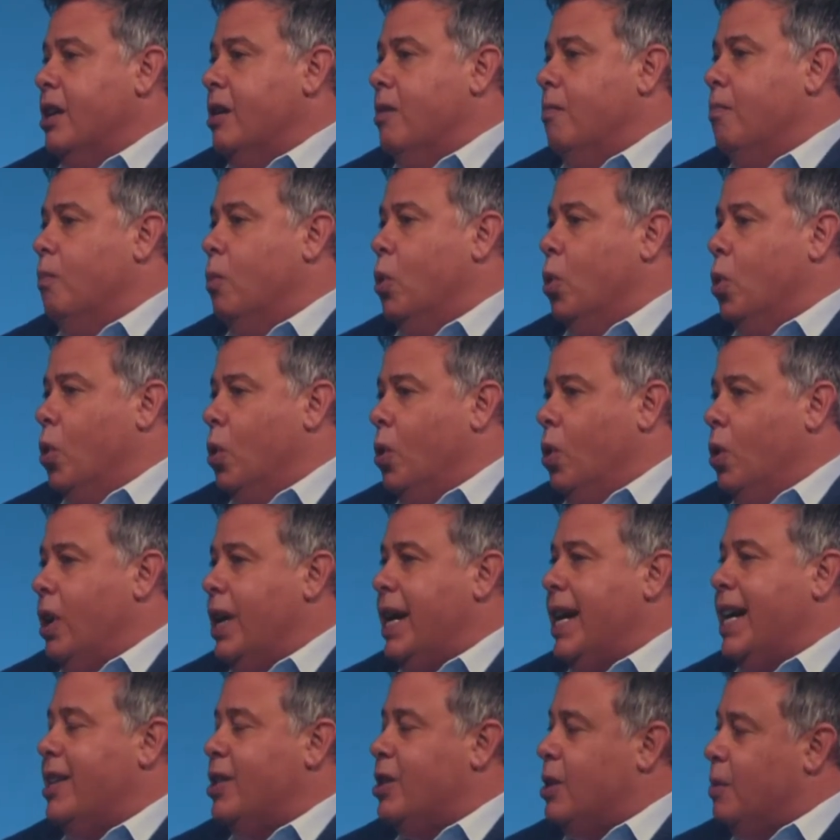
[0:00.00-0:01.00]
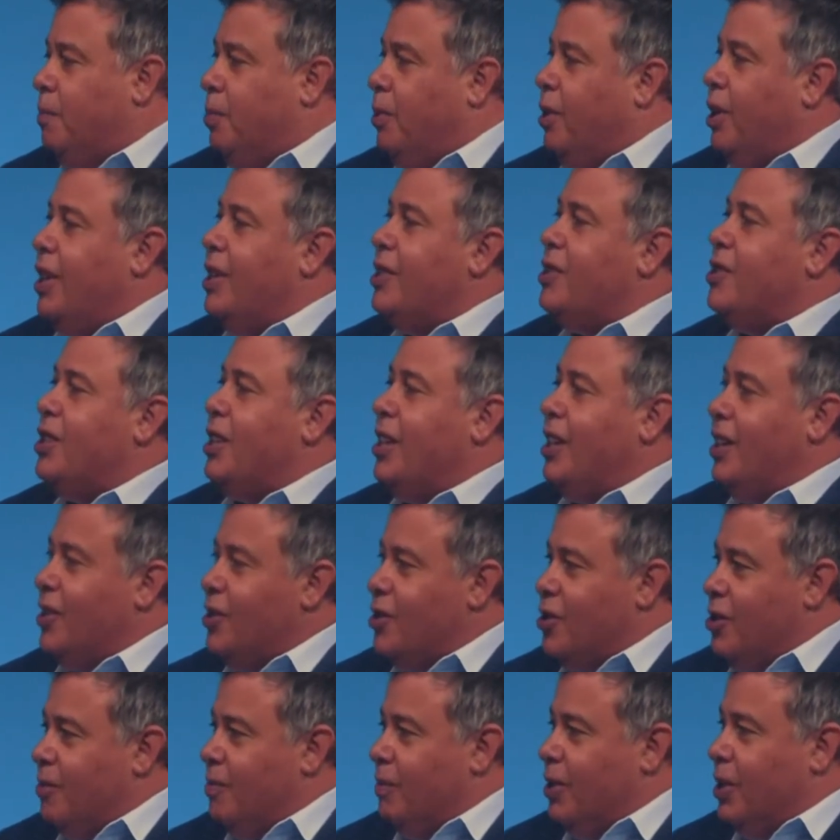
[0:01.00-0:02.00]
more enterprise
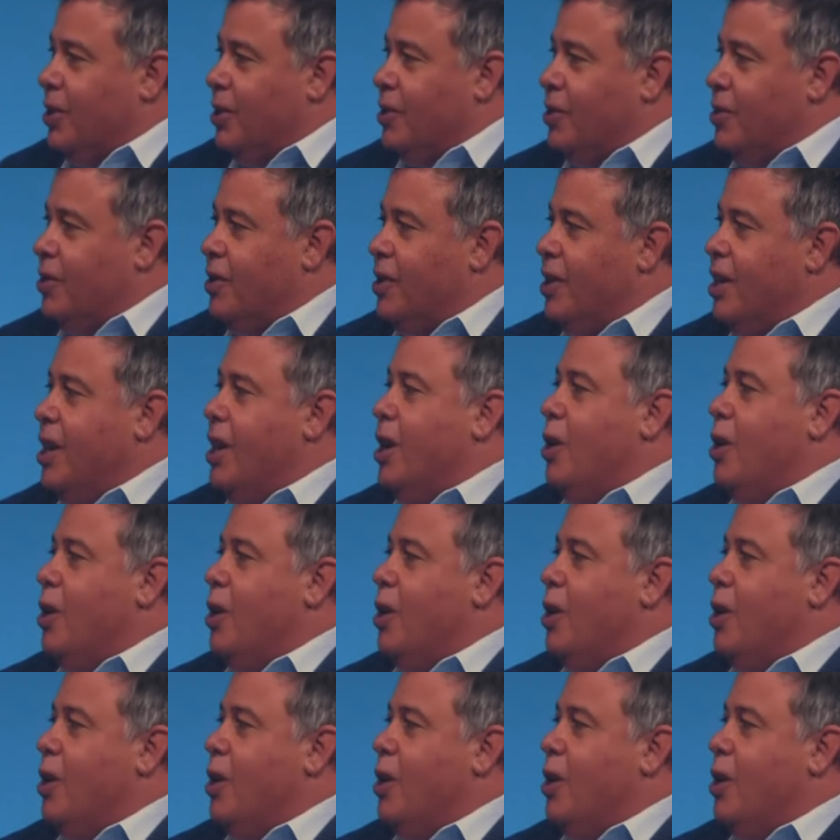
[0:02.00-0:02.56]
customers